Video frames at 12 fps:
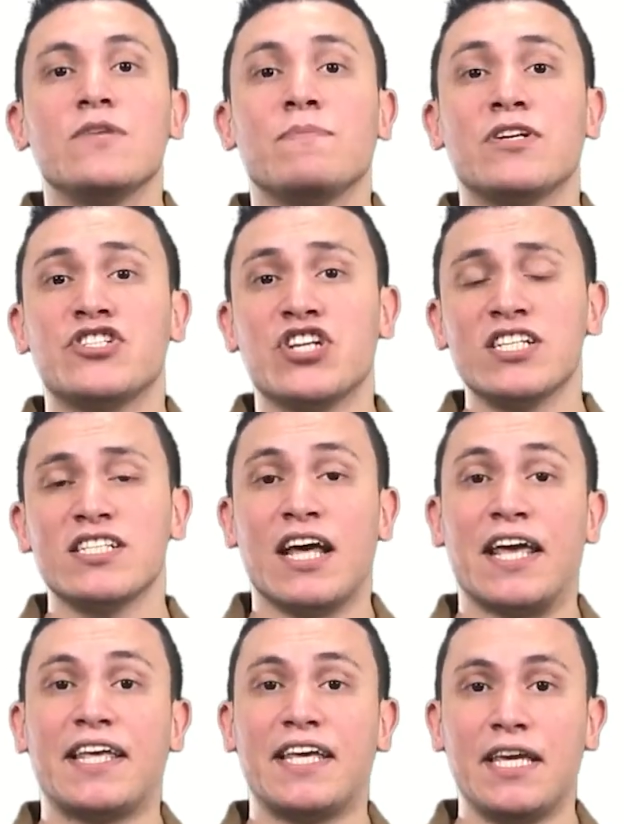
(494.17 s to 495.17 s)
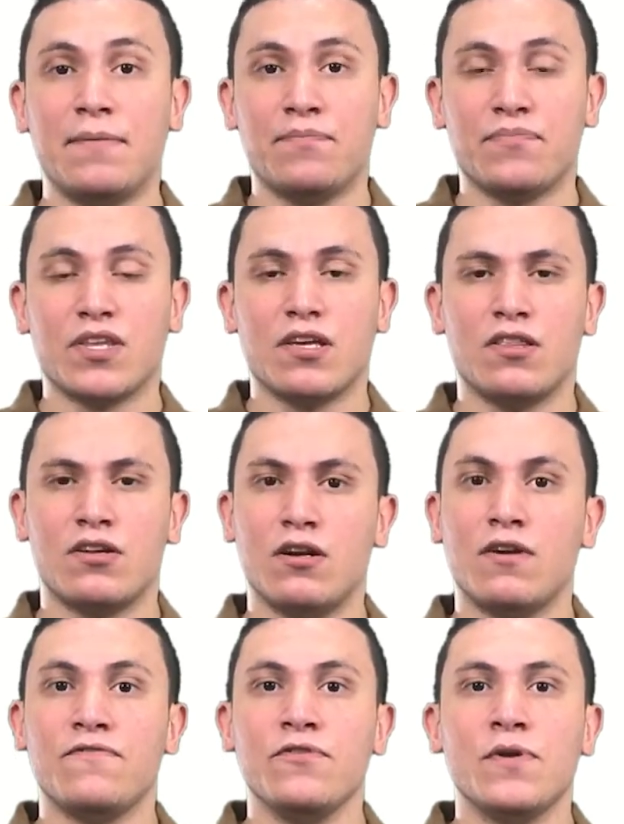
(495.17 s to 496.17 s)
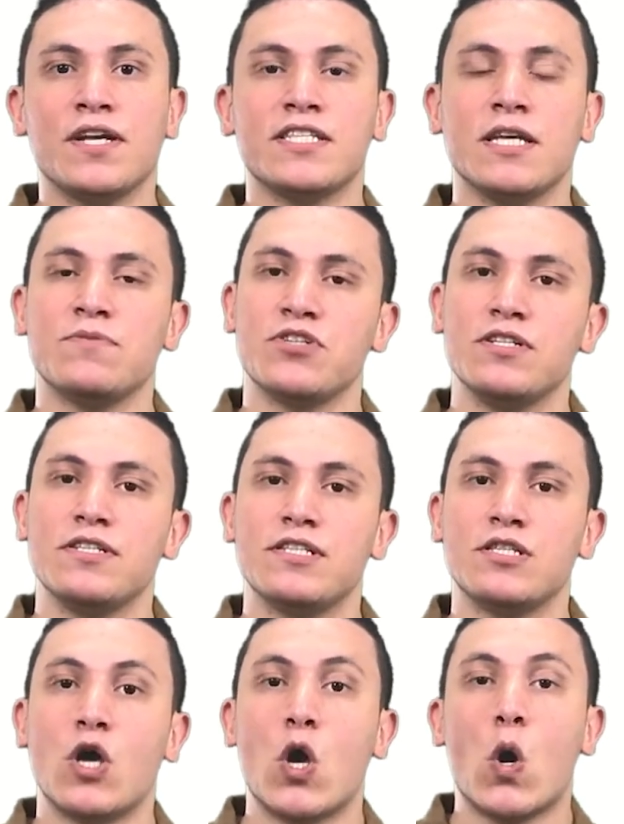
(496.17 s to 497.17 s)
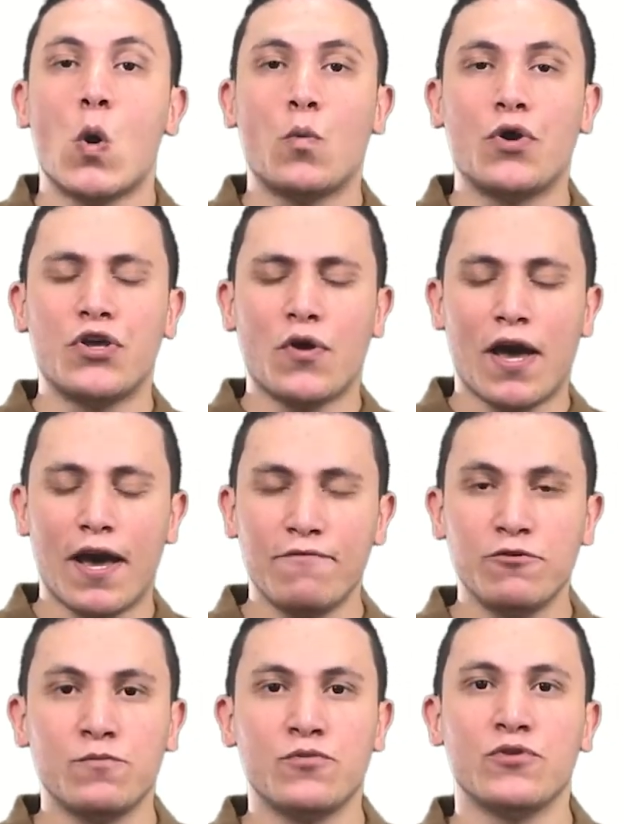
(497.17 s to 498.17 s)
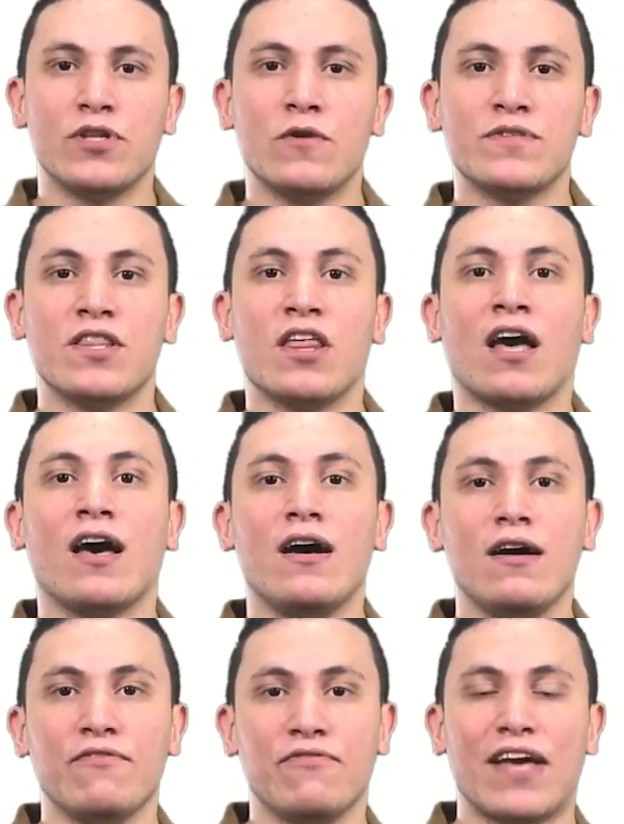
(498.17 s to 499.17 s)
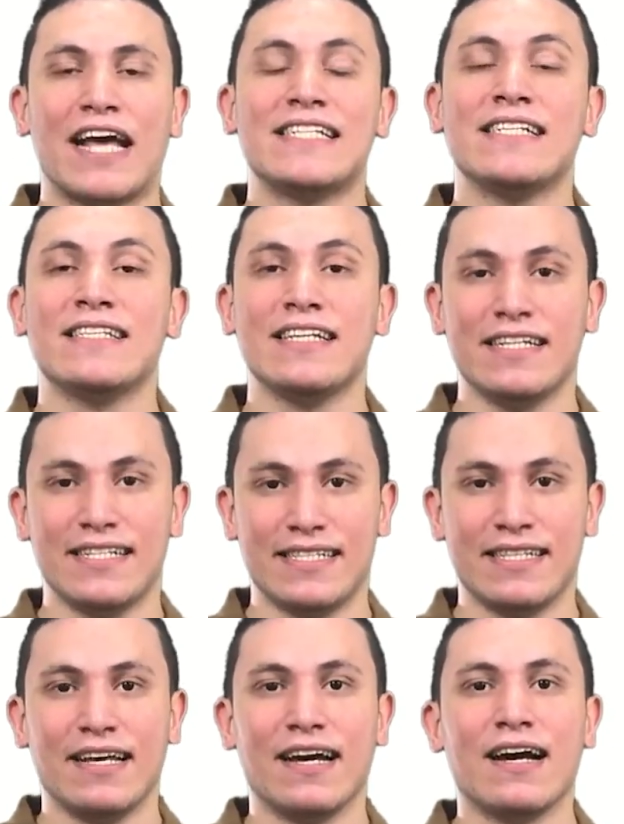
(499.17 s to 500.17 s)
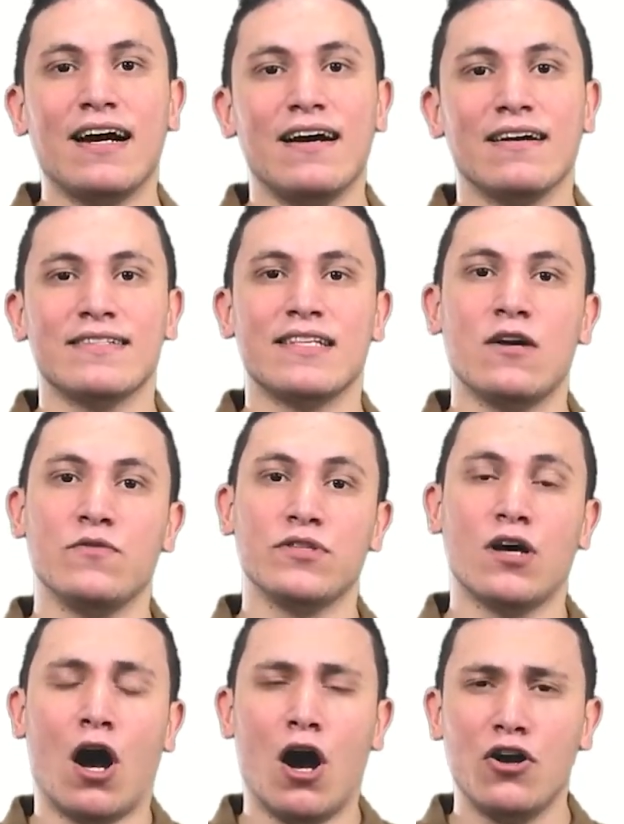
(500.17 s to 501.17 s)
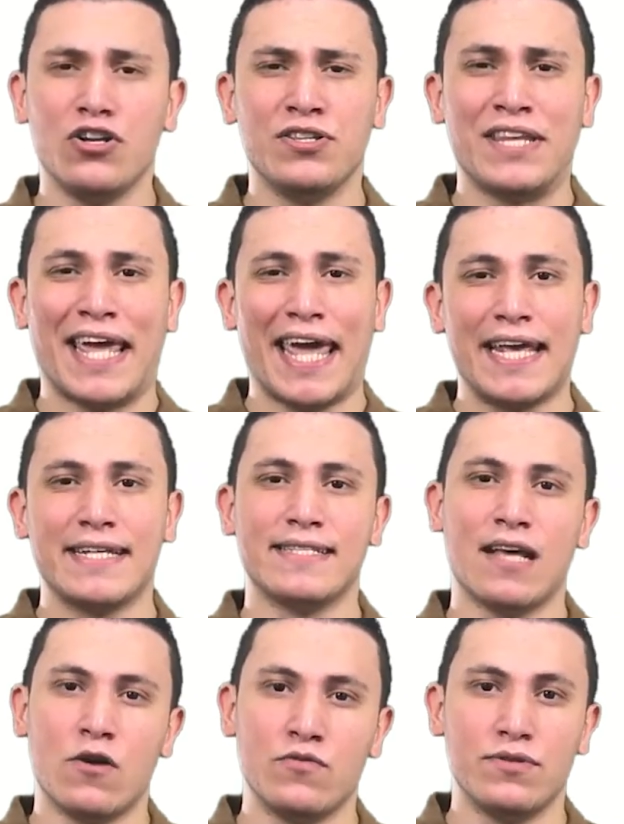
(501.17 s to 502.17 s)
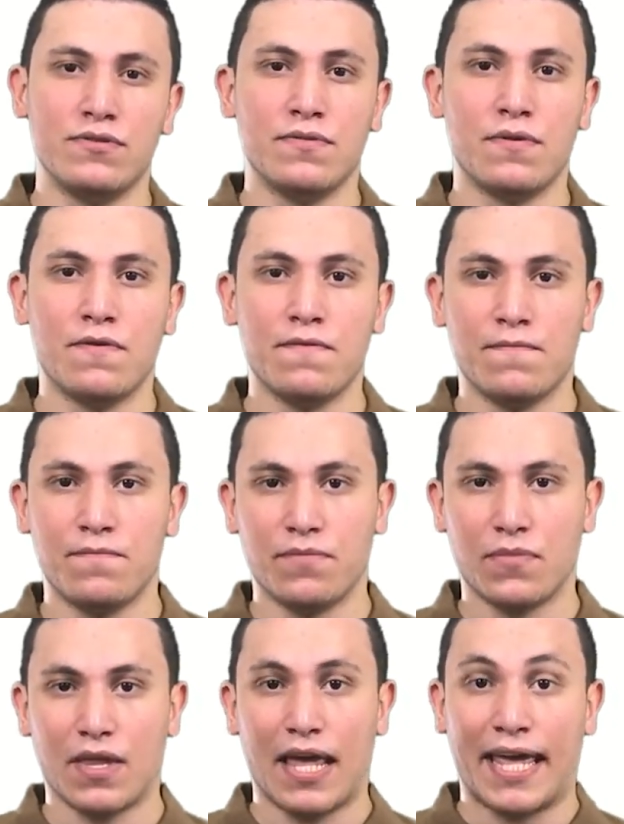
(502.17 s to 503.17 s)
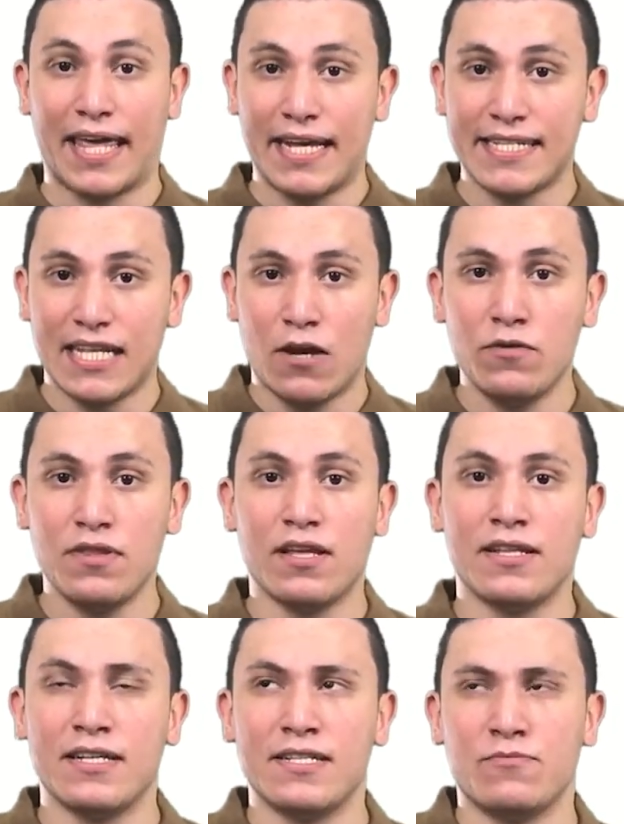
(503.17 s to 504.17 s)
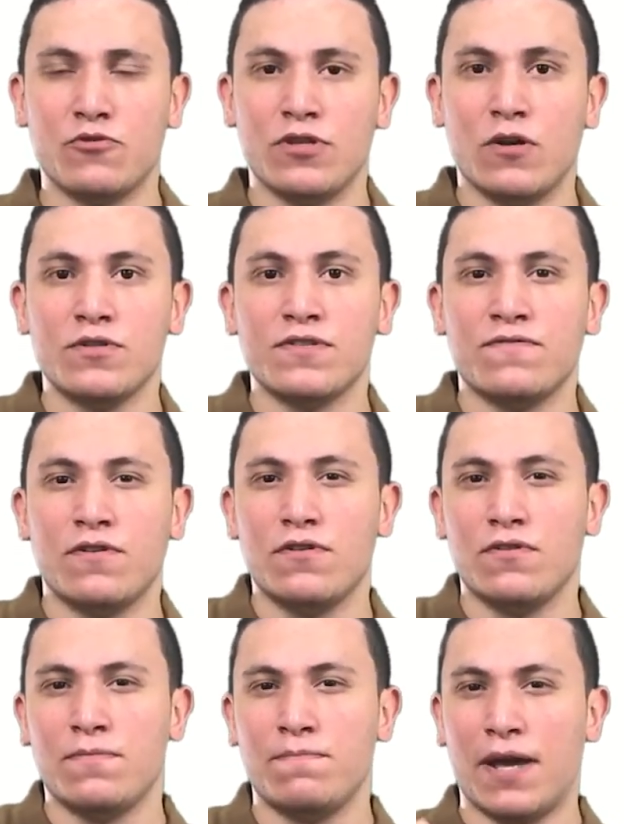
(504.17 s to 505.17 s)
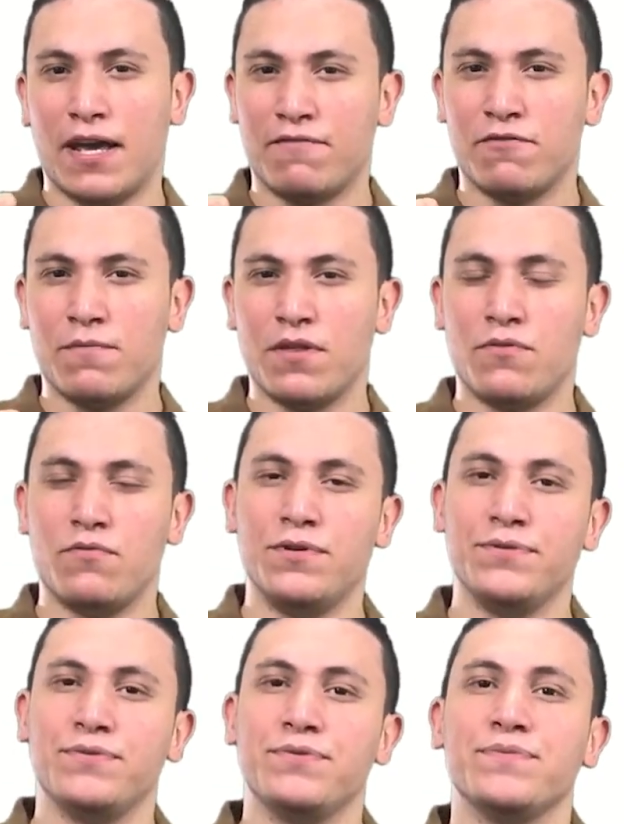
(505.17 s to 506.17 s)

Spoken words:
But just like gim, there are a few exceptions where you have to pronounce the qaf as it is, qa sound, a hard K sound. K sound that is pronounced further back from the throat.